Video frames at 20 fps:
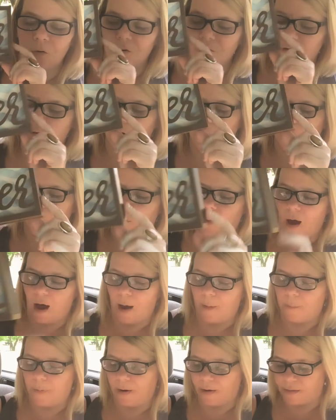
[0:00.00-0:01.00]
So
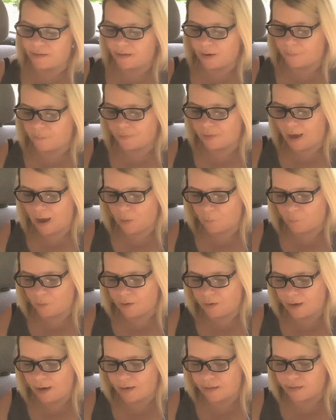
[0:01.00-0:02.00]
I picked up that
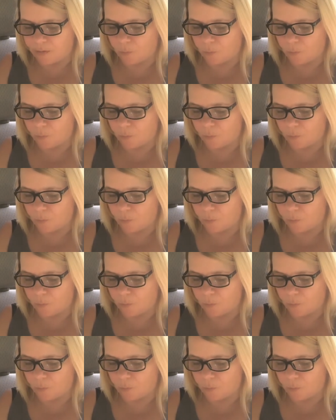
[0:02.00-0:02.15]
one as